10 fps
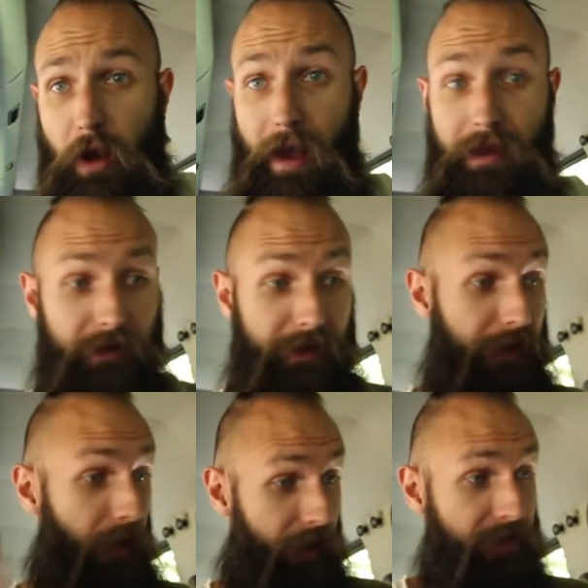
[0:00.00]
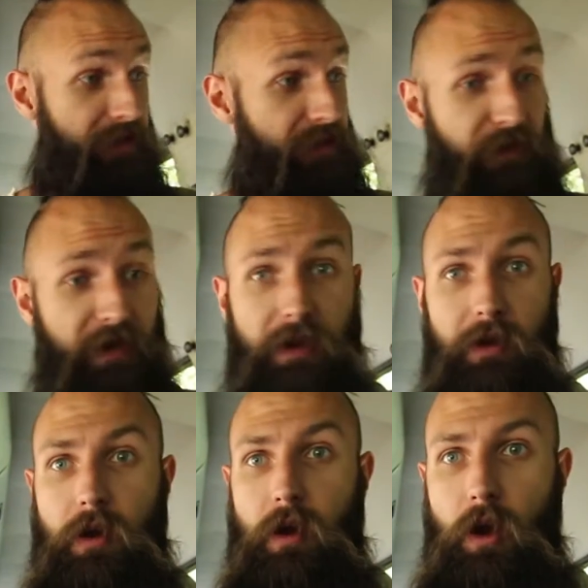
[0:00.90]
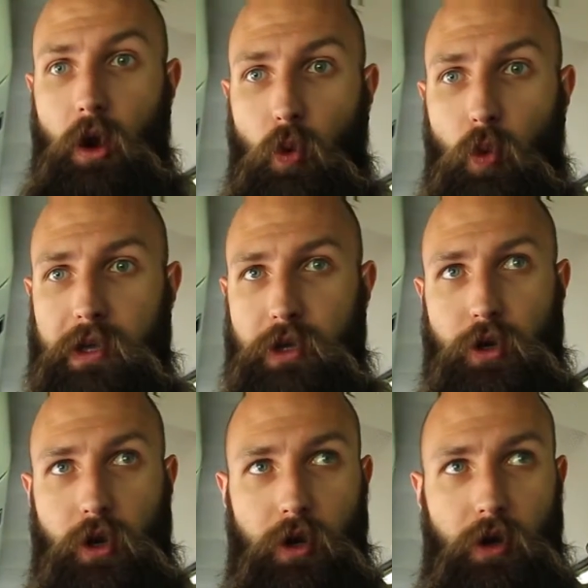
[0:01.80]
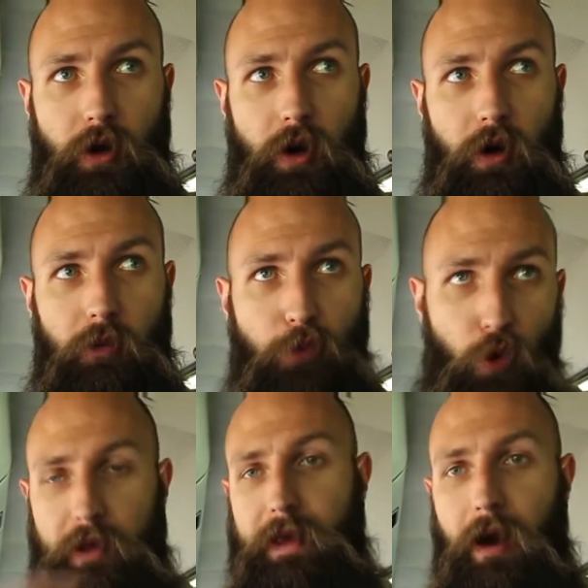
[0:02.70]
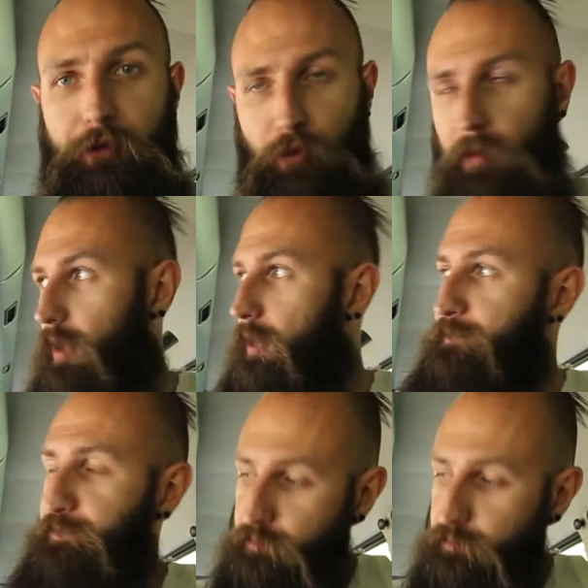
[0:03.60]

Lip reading: And like, honestly speaking, when you're pulling out from a